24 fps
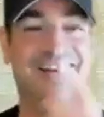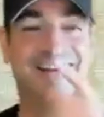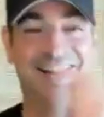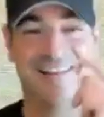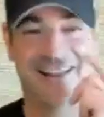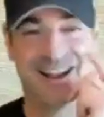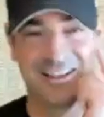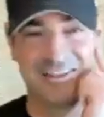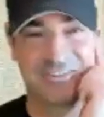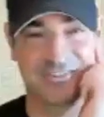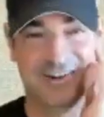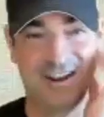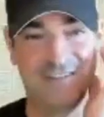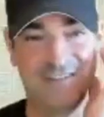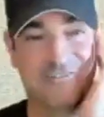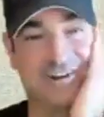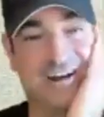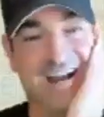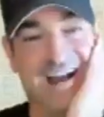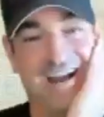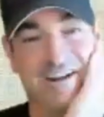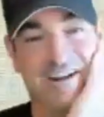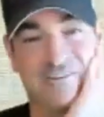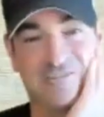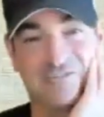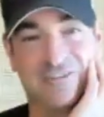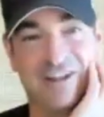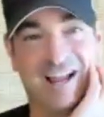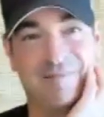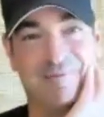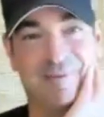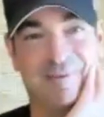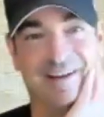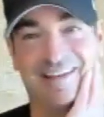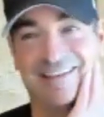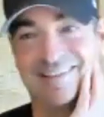That's right. I fly
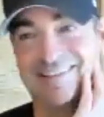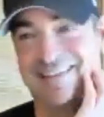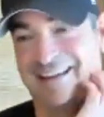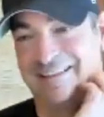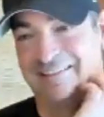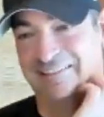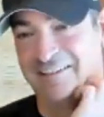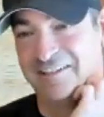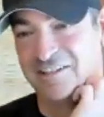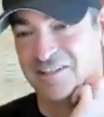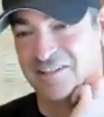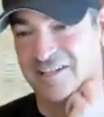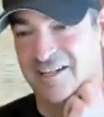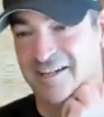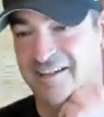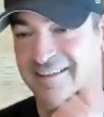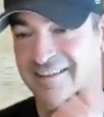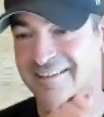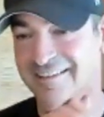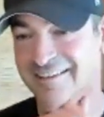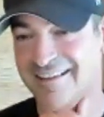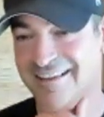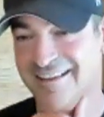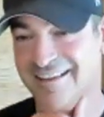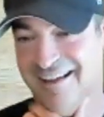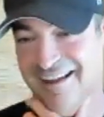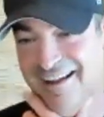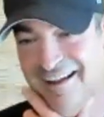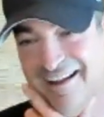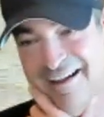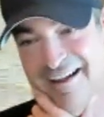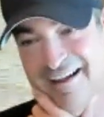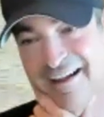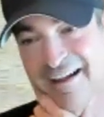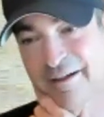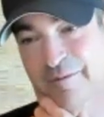to St. Lucia.
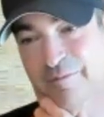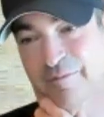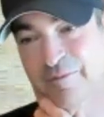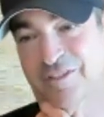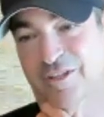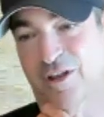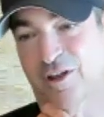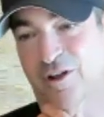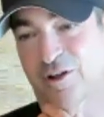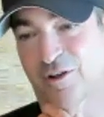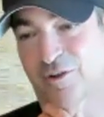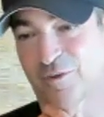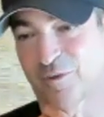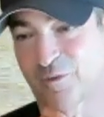Oh,